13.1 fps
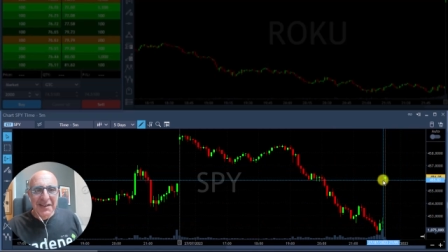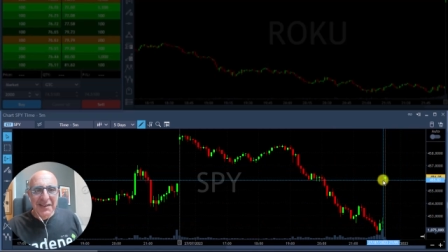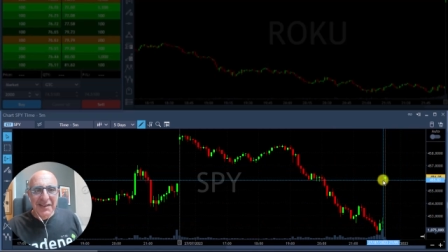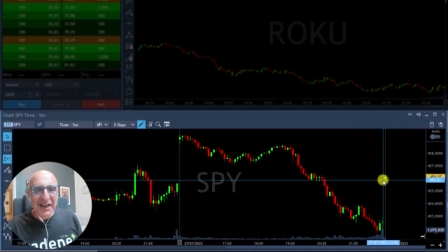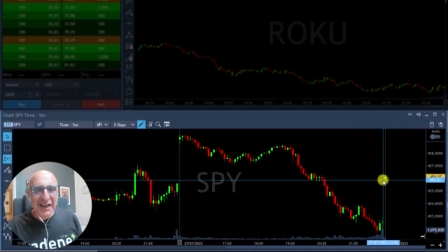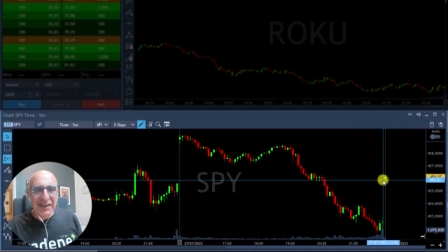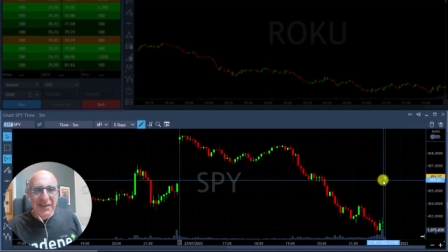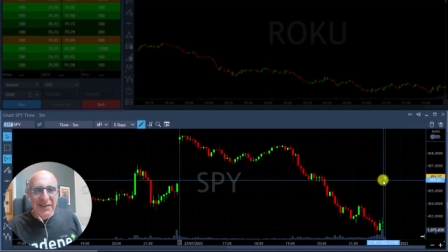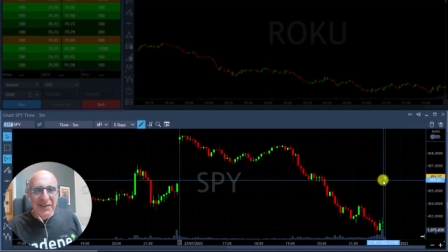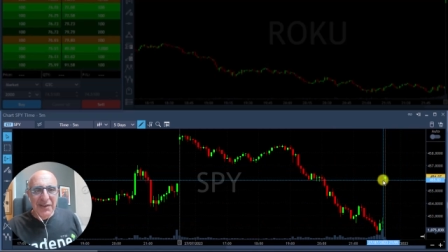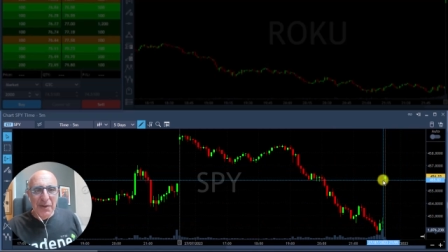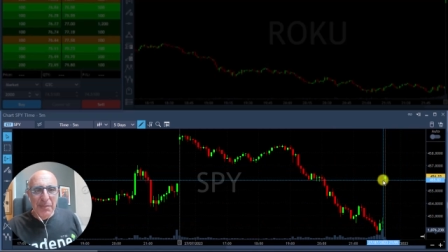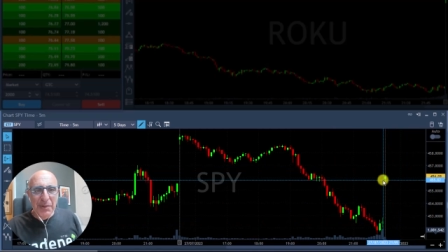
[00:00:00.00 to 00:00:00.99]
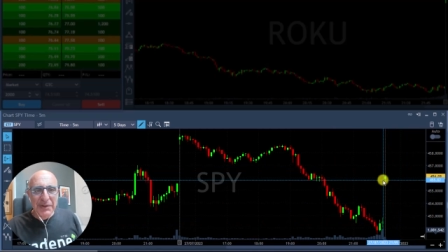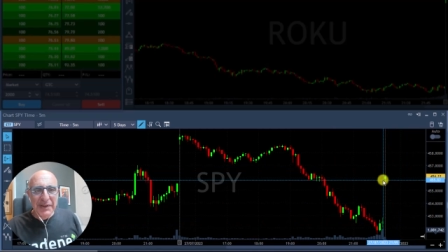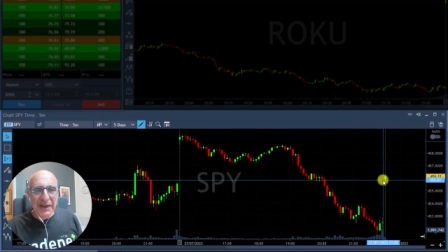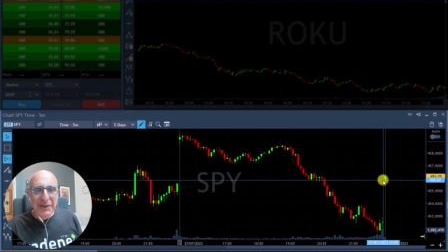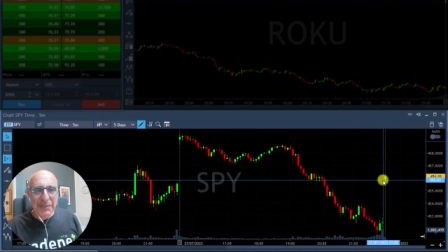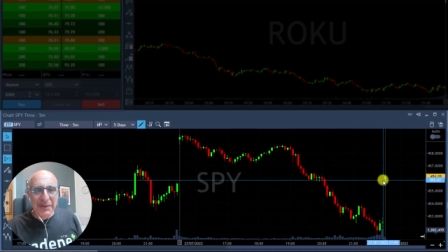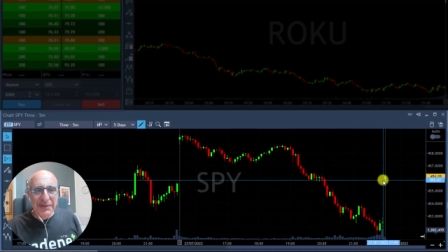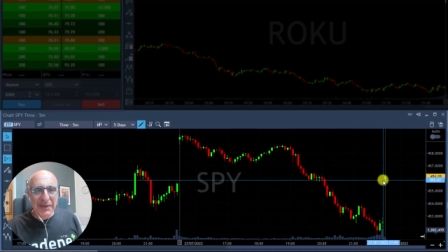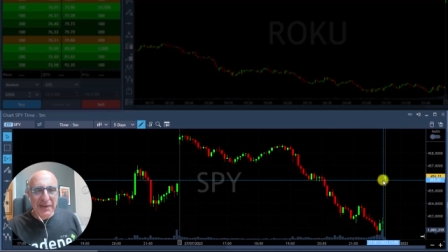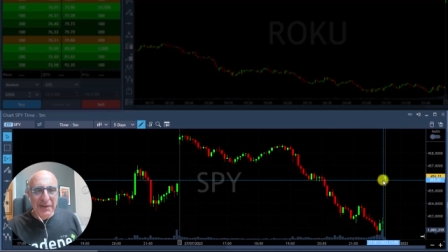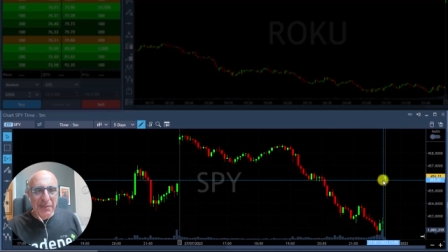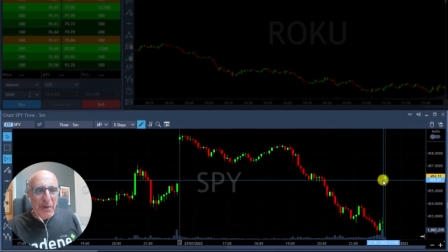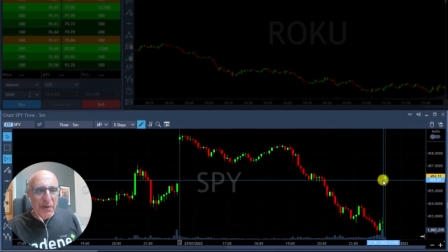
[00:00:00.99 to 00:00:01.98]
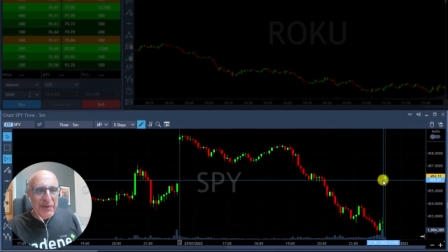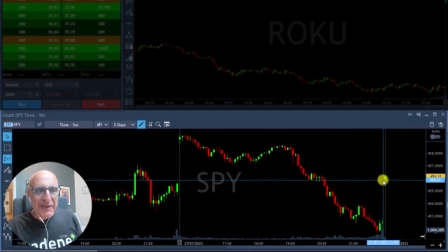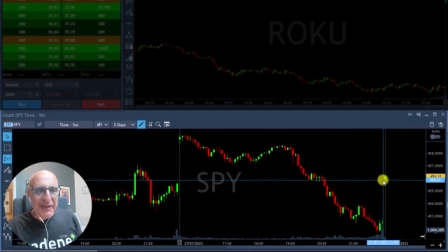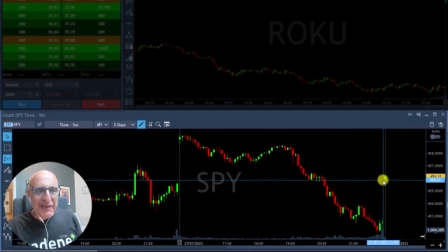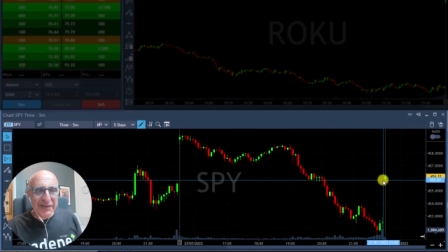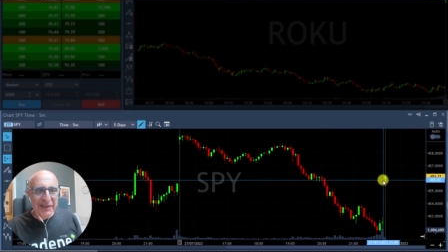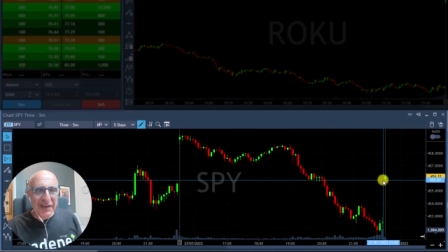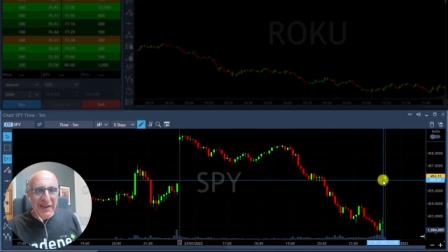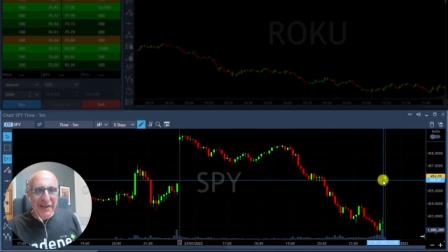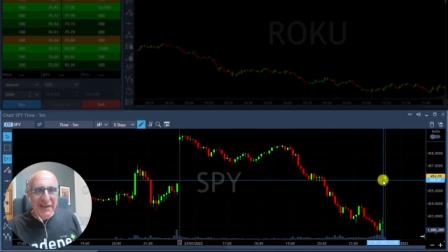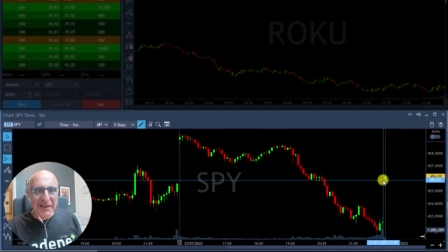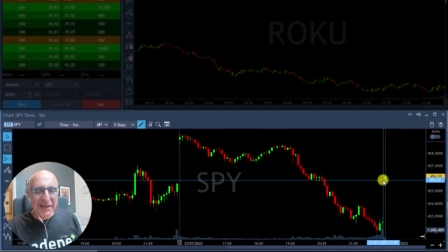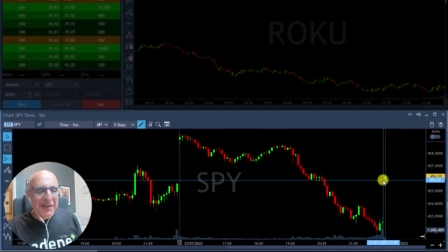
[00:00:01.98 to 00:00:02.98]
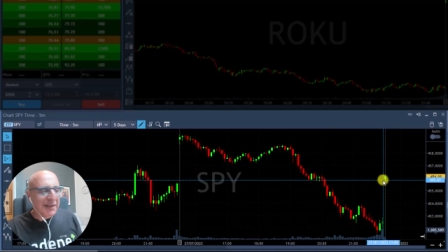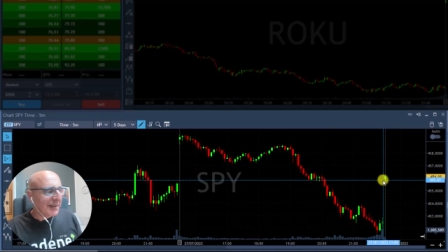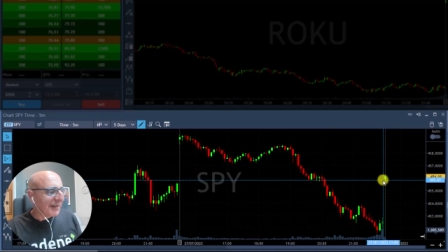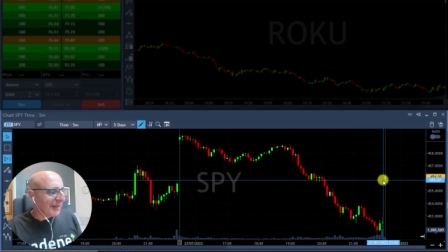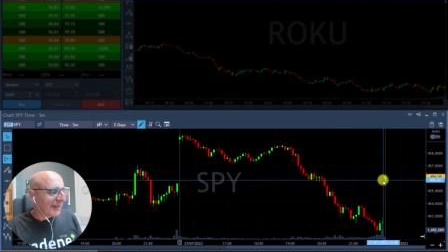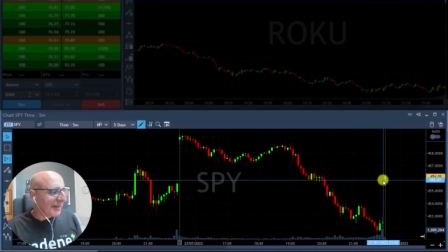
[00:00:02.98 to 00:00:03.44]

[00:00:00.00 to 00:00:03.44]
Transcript: Crazy. 0.8%. More than yesterday. We just failed